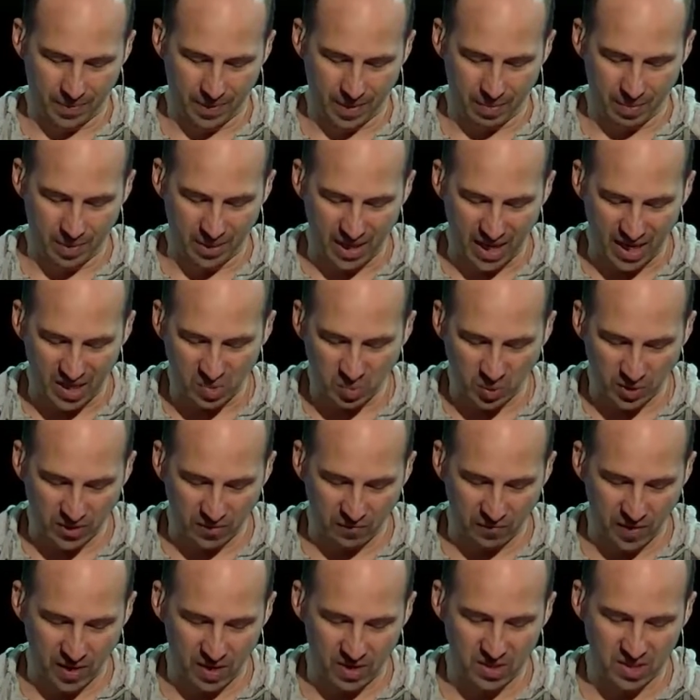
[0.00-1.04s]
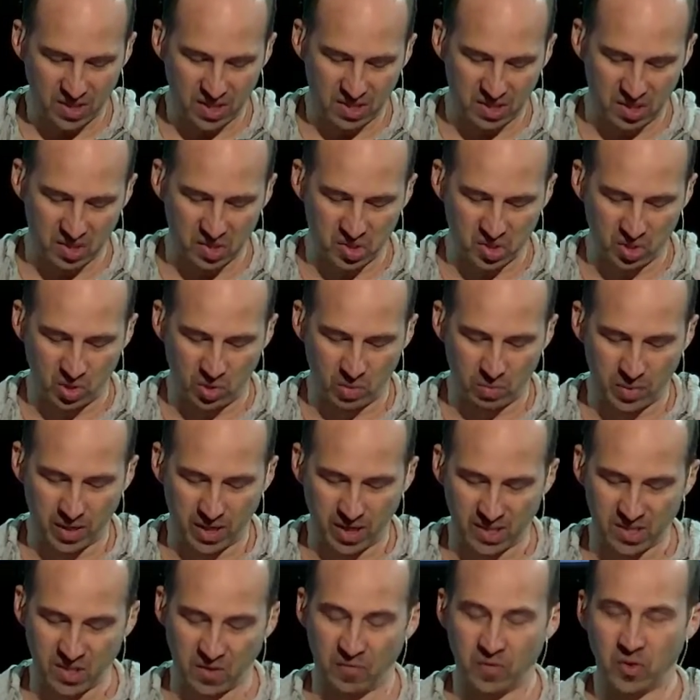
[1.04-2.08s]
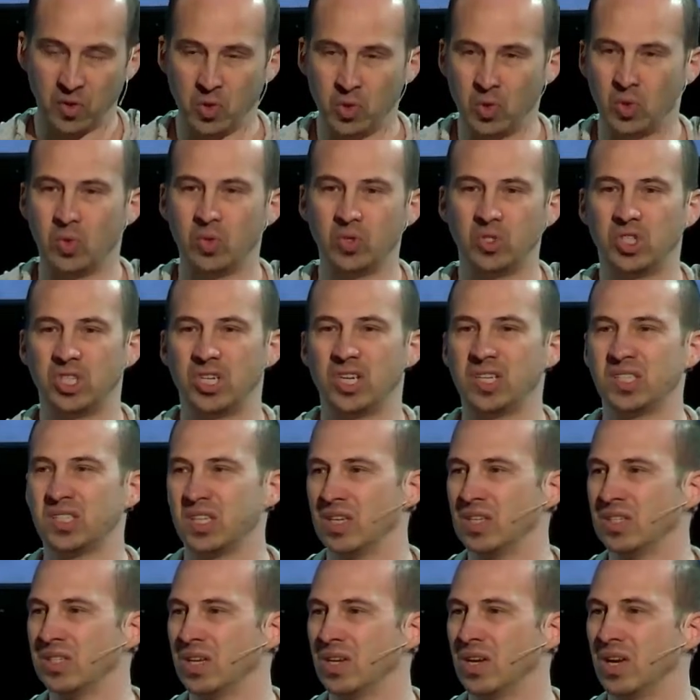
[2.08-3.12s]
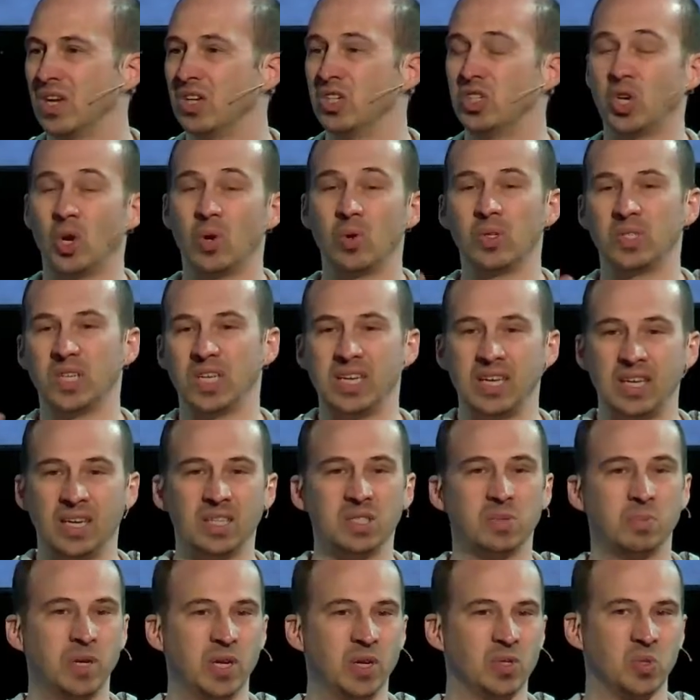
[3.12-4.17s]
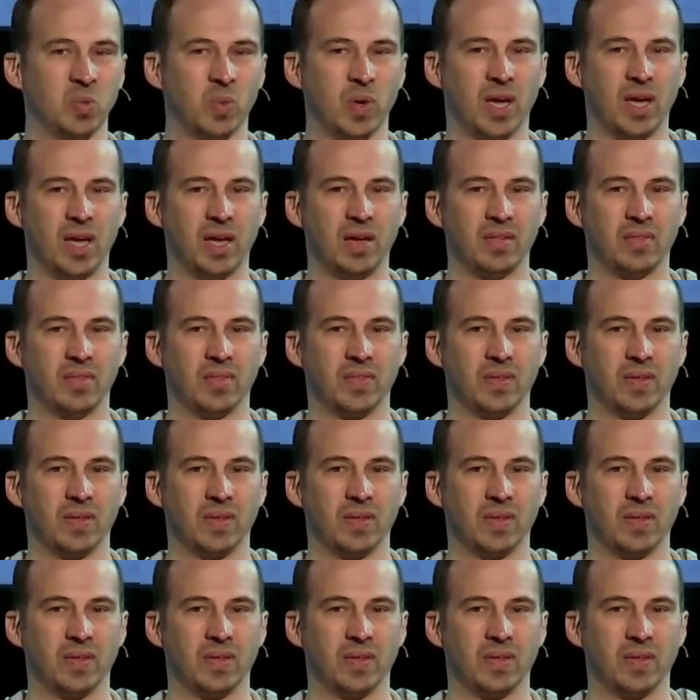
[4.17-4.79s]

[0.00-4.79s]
But that's what the Pharisees assumed because of who Jesus chose to eat his meals with.